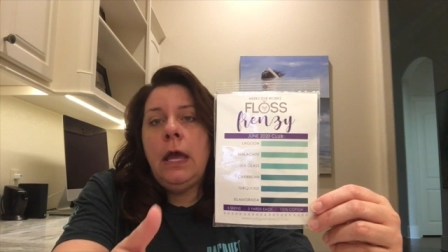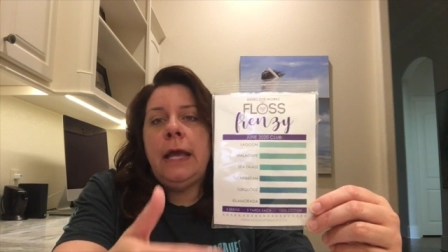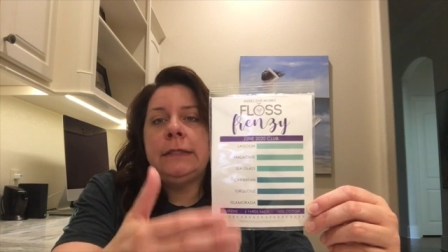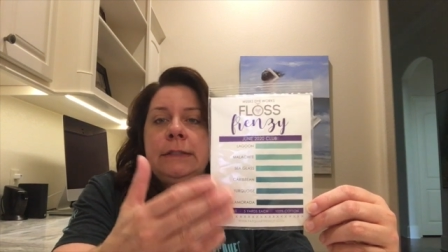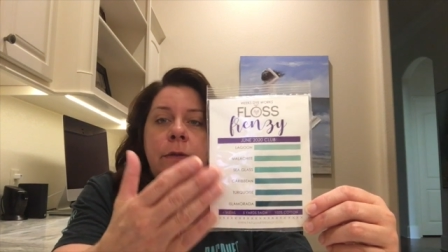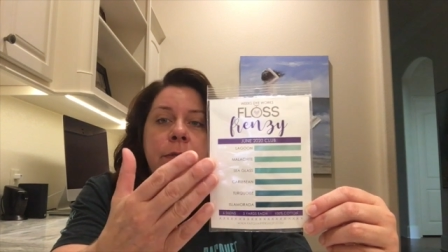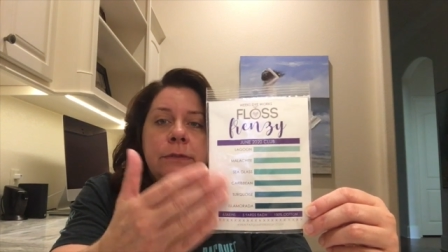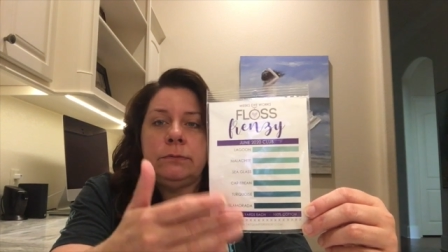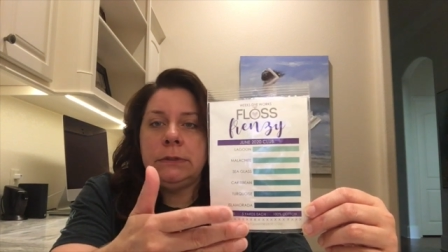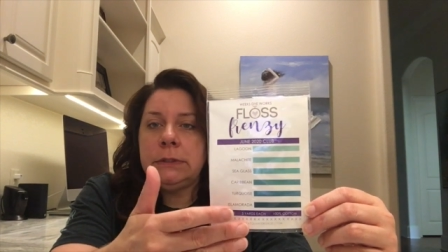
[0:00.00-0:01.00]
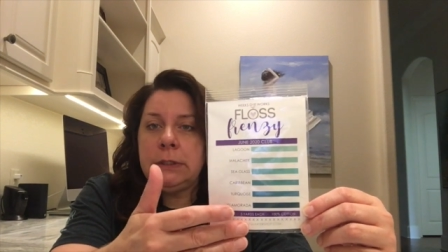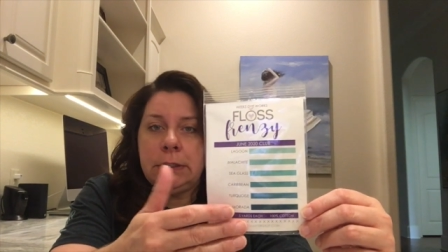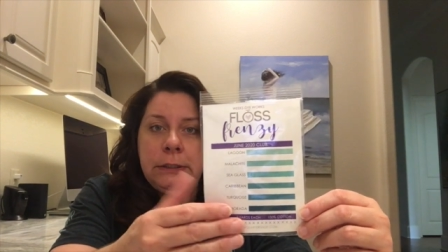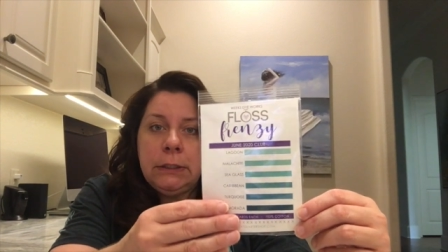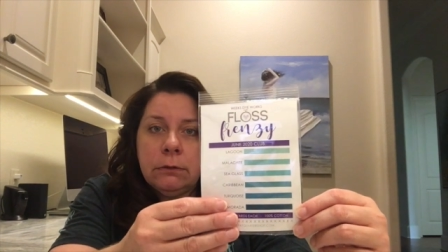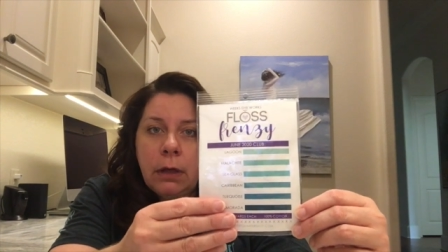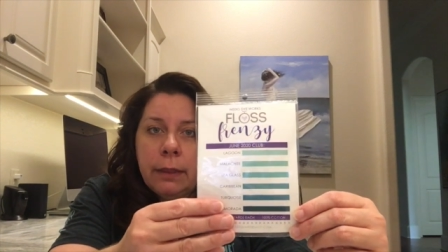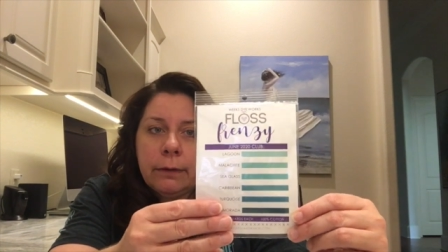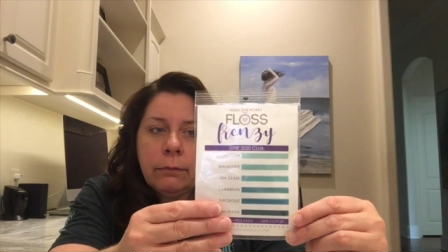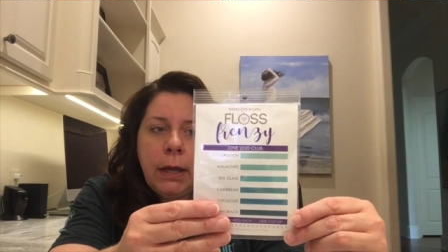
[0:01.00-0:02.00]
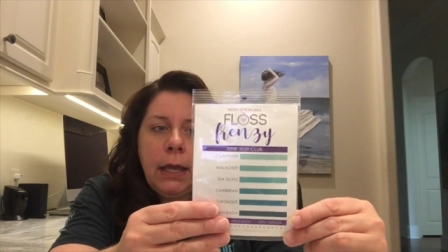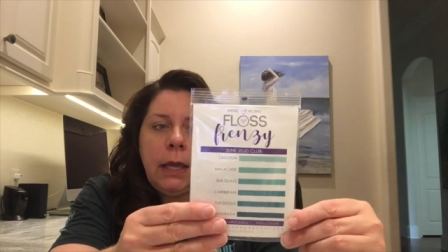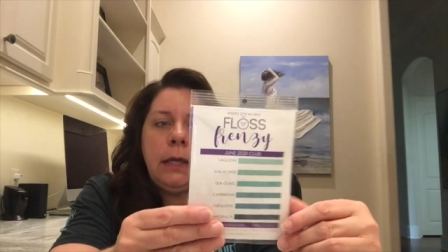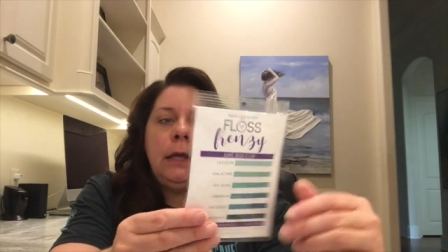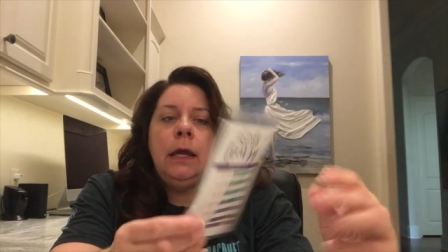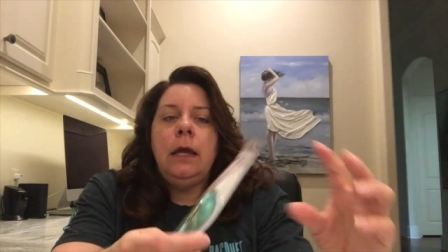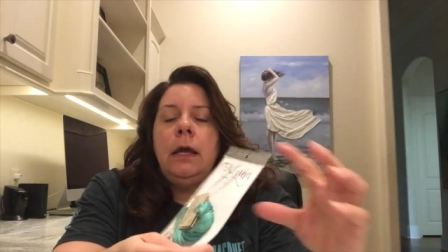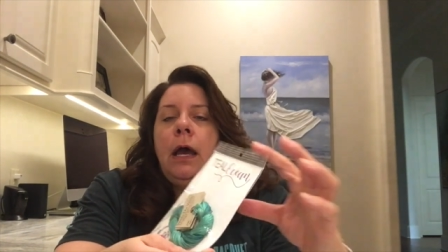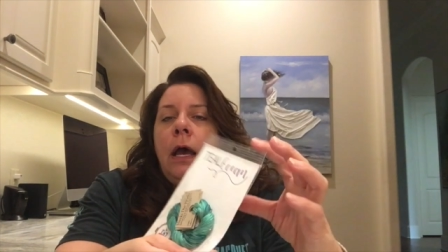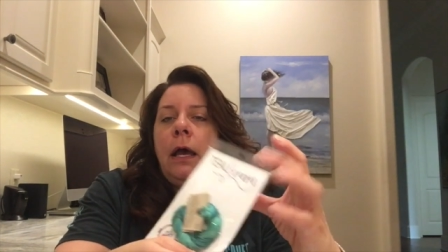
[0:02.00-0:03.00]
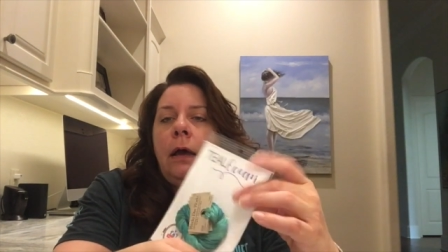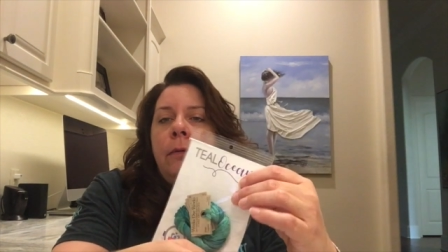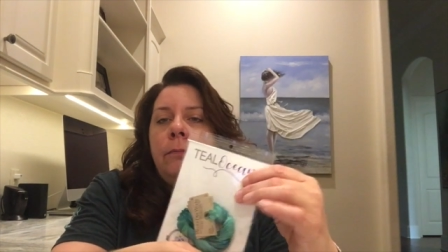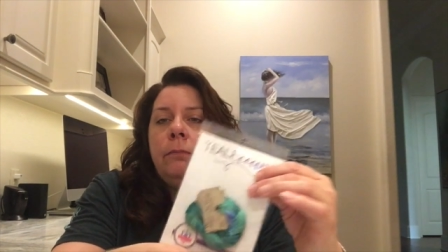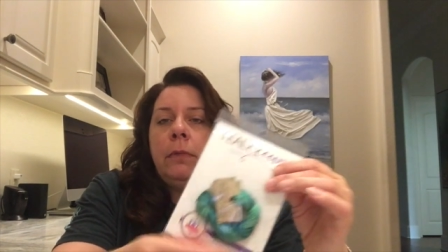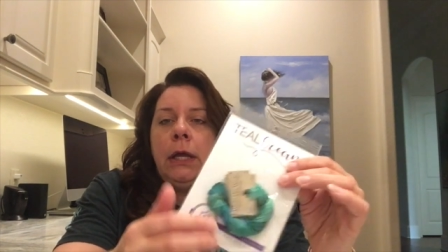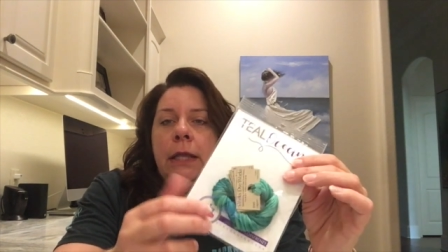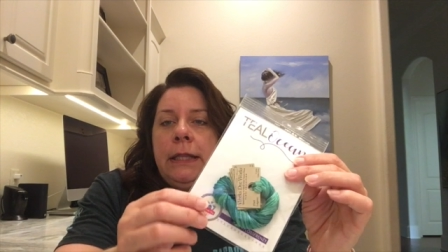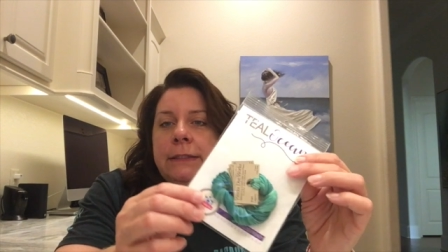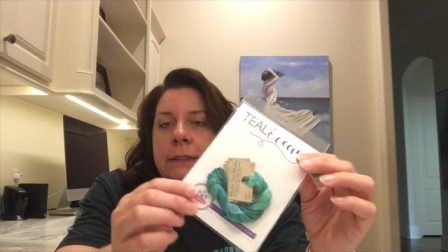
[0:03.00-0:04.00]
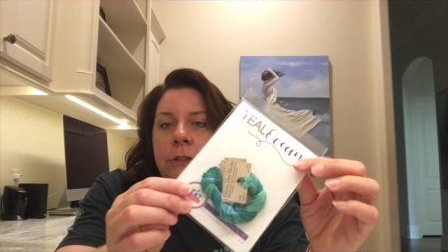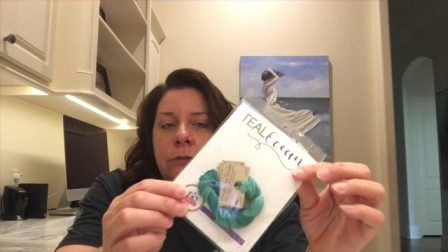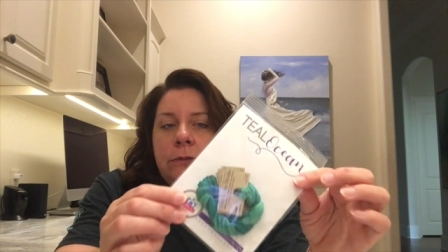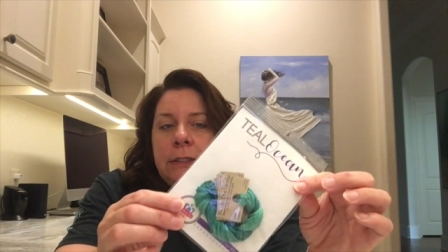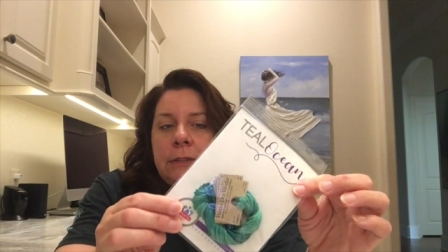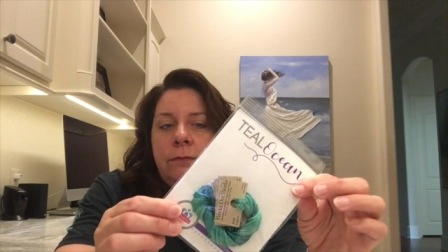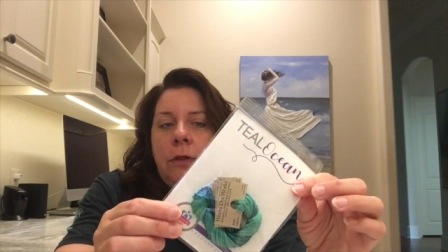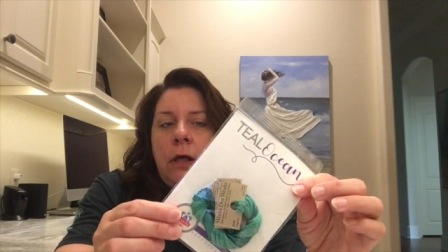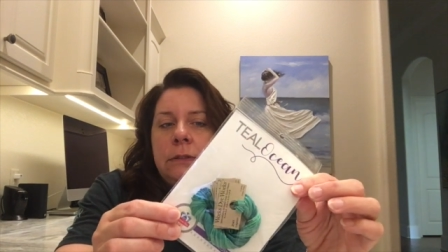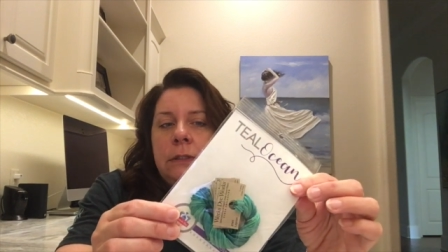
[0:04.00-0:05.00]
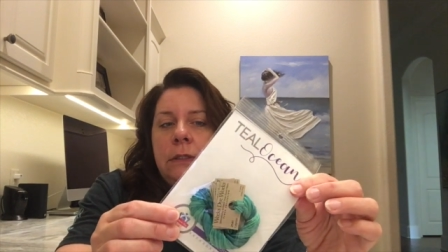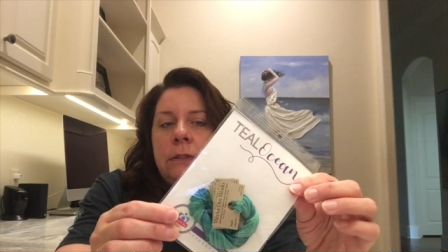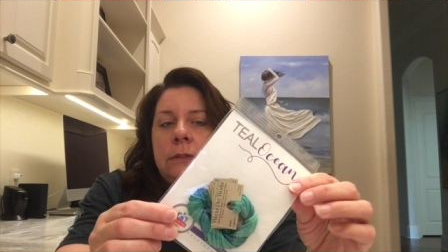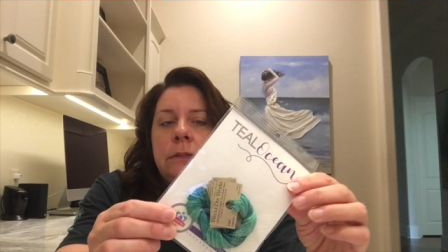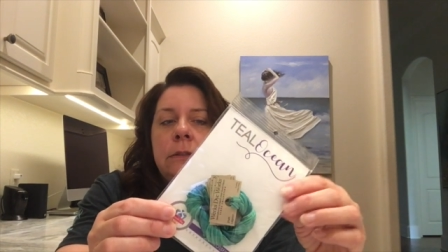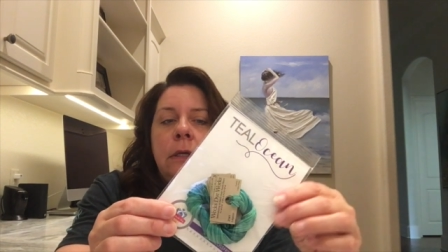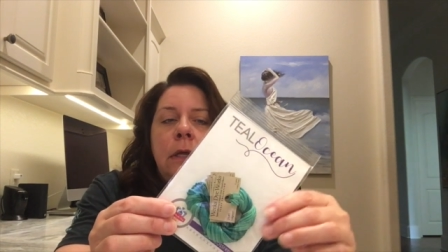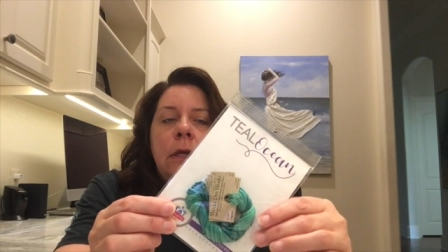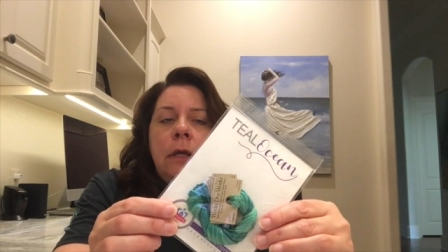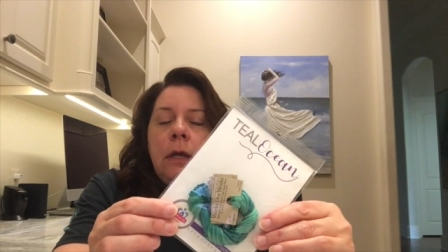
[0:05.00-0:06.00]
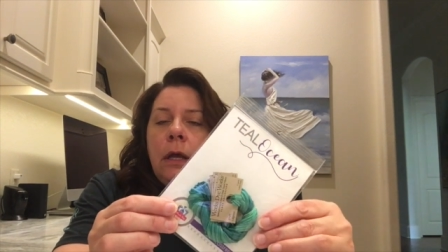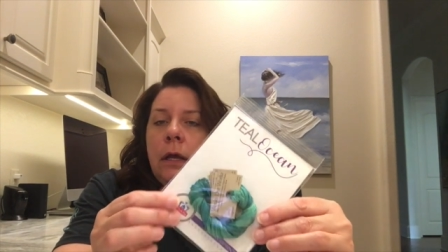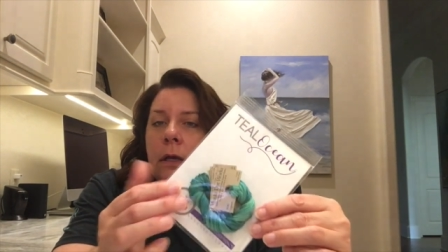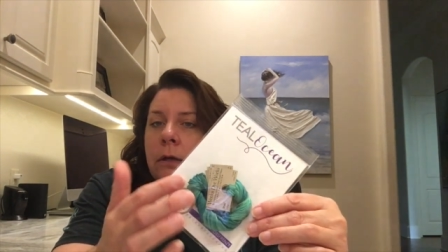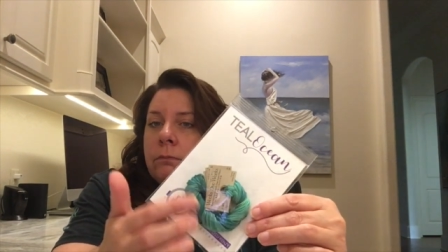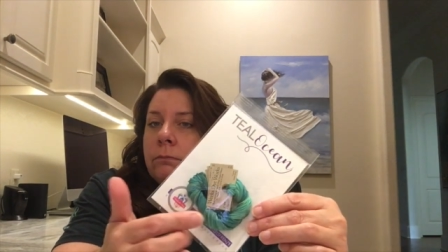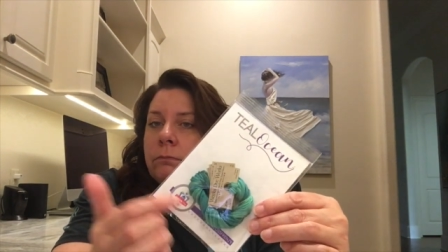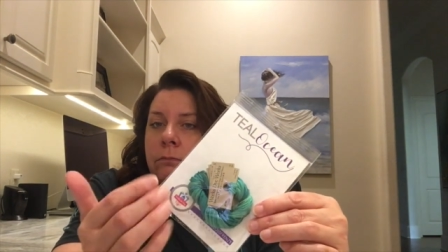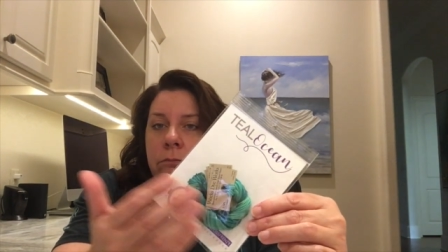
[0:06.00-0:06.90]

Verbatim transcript: And so this one's the teal colorway. Um, and they send you six flosses. Um,